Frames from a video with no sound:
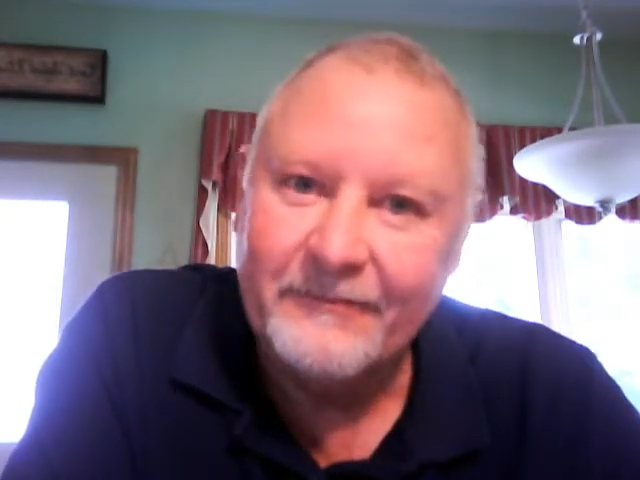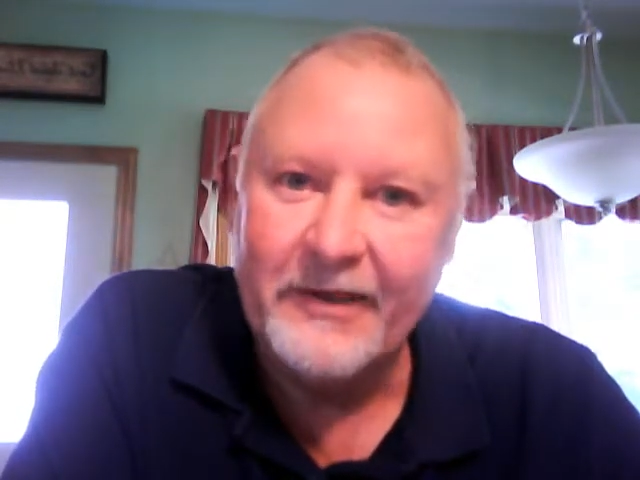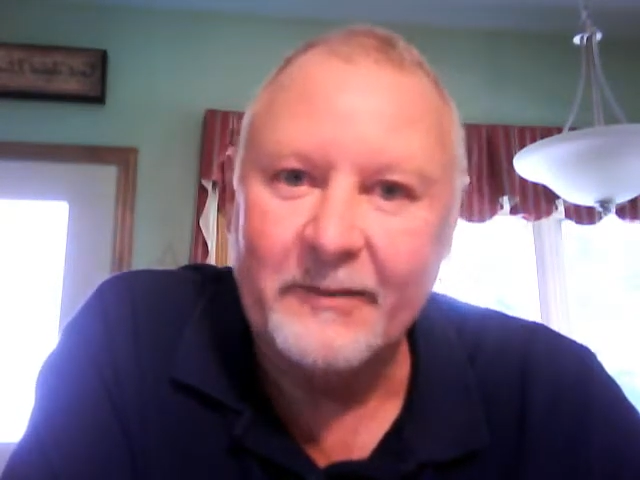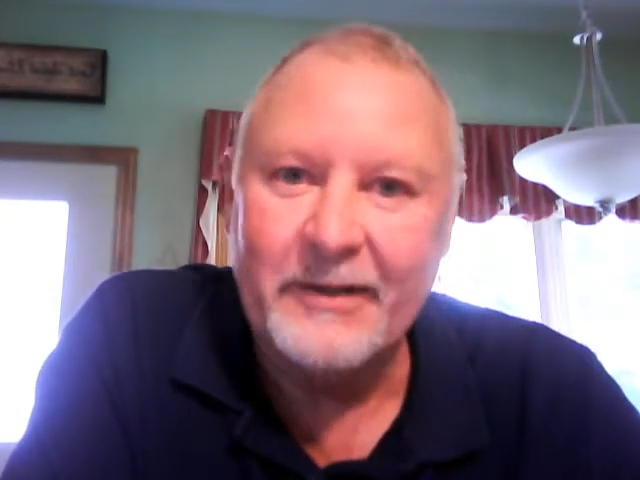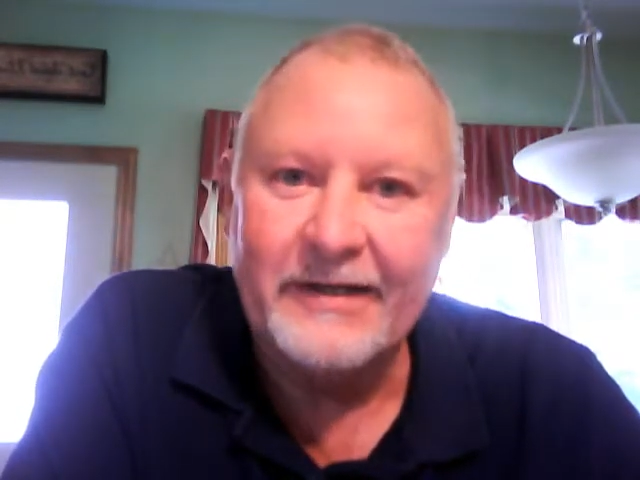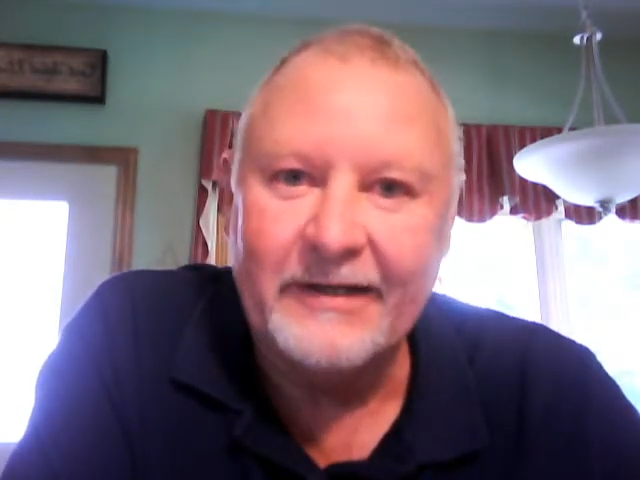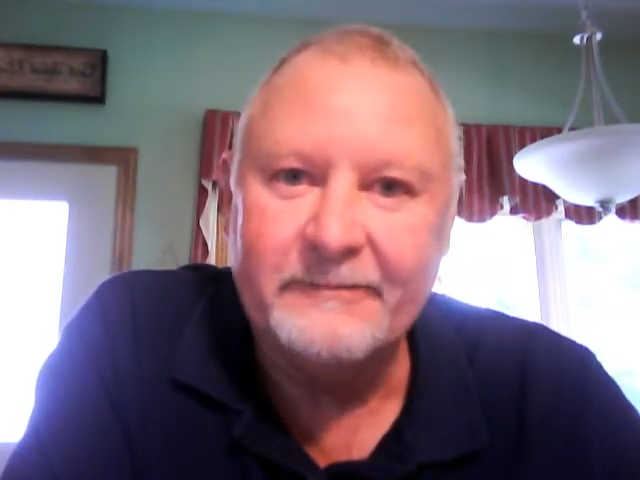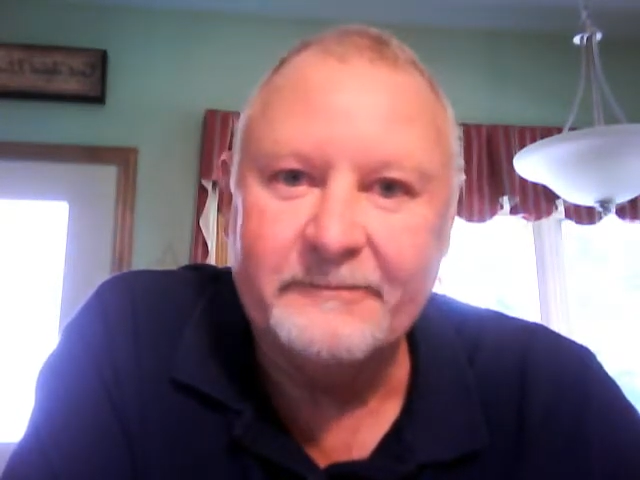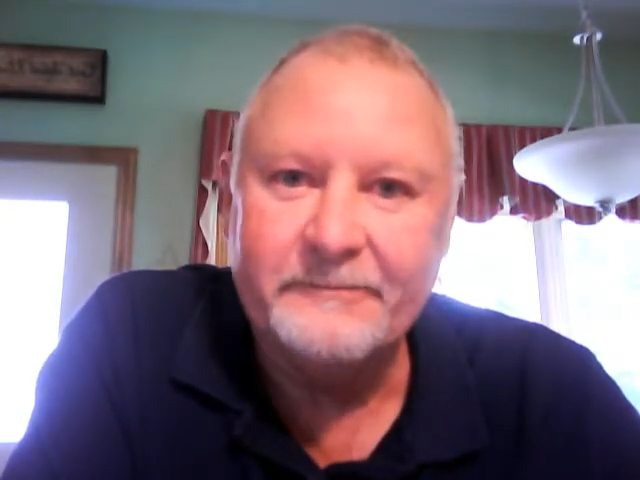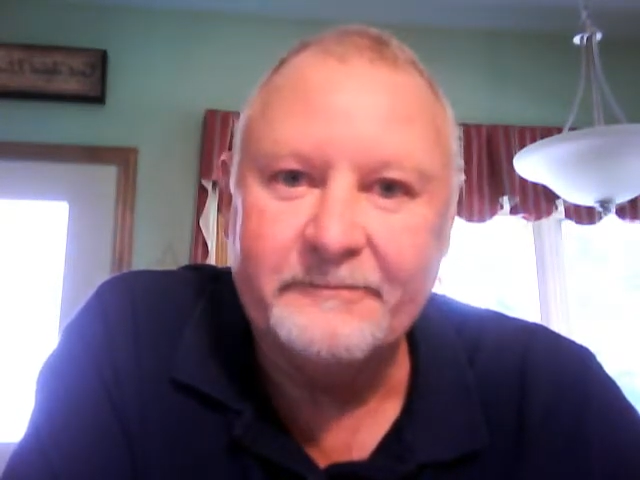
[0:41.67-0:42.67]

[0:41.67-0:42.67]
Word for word: Think about that.